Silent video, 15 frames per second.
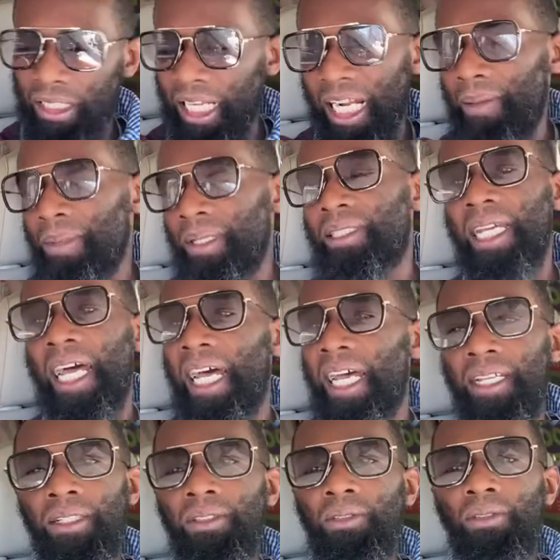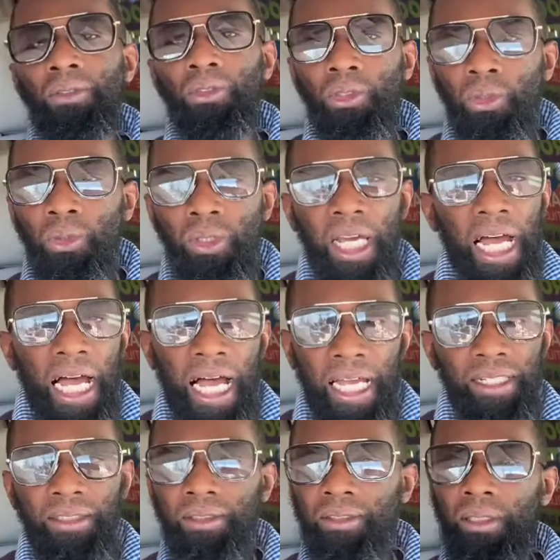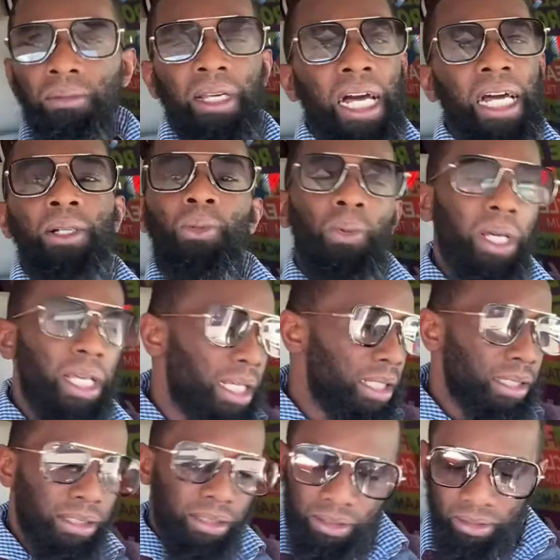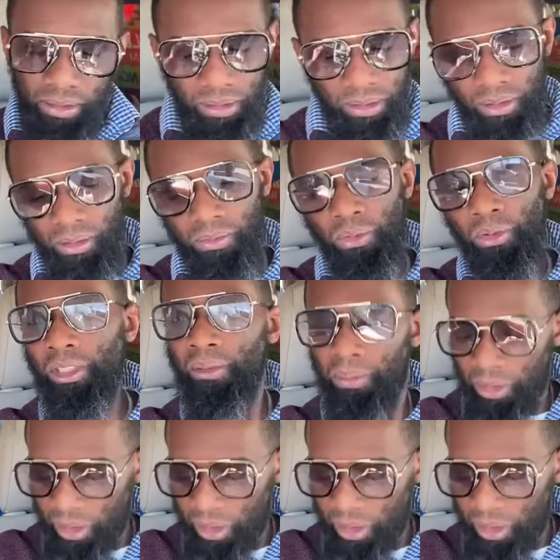be tied to God some kind of way for it to be a